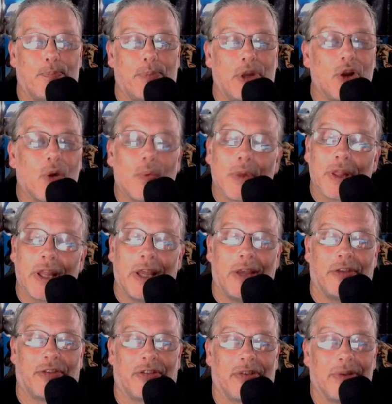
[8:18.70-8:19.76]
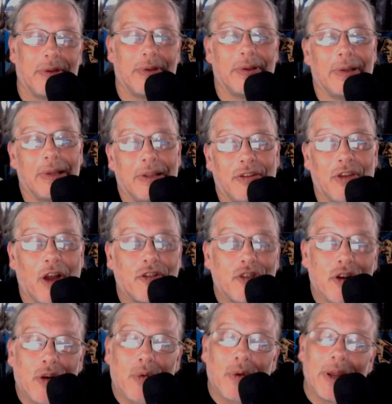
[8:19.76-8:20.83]
pure release, touch
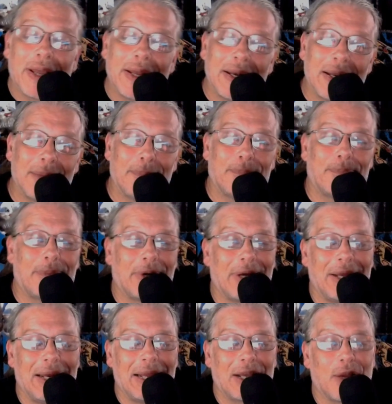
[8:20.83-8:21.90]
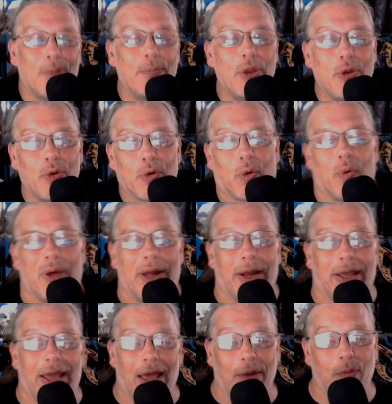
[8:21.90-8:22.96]
of grit, but communal. And
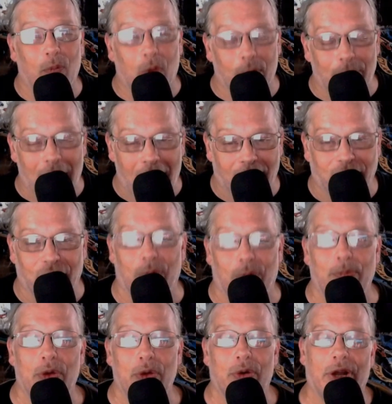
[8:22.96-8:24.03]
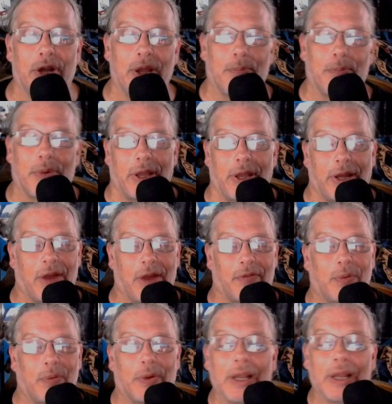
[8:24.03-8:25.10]
again, we're back to community and bringing
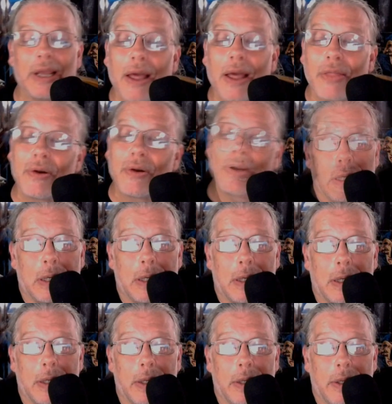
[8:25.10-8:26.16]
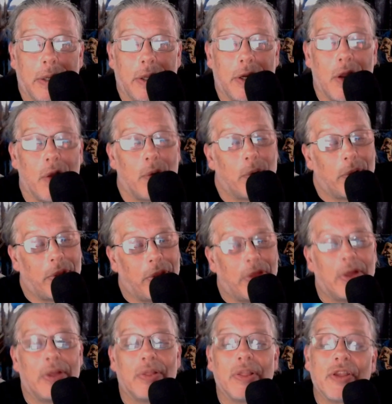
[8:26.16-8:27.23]
everyone together.
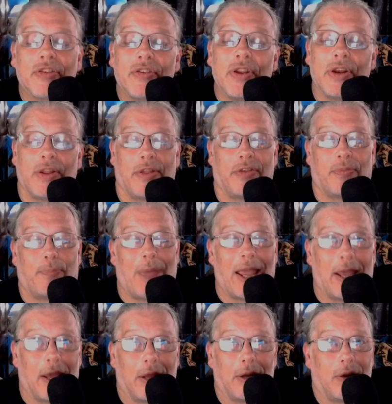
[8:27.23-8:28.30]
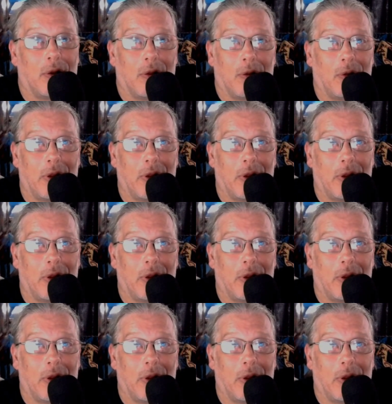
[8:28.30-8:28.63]
Listening to this band,